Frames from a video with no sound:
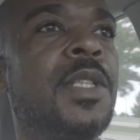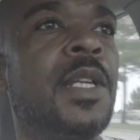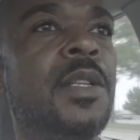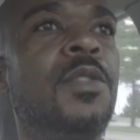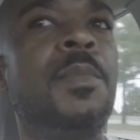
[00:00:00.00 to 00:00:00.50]

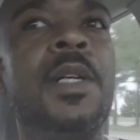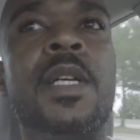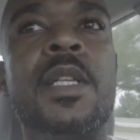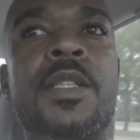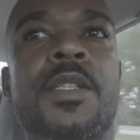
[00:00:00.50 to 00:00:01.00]
can I do but
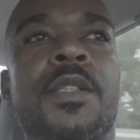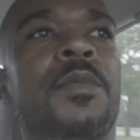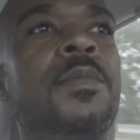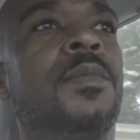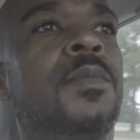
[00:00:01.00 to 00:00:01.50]
hit the
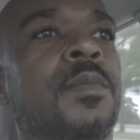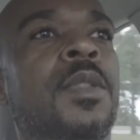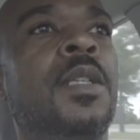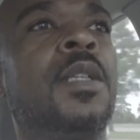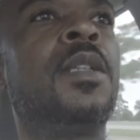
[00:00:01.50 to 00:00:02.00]

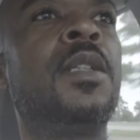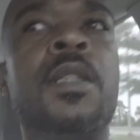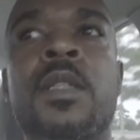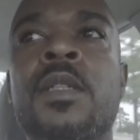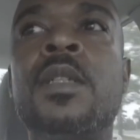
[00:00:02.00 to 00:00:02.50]

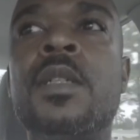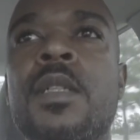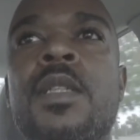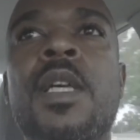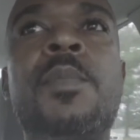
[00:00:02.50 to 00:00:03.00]
gym?
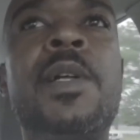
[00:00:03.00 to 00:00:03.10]
Good thing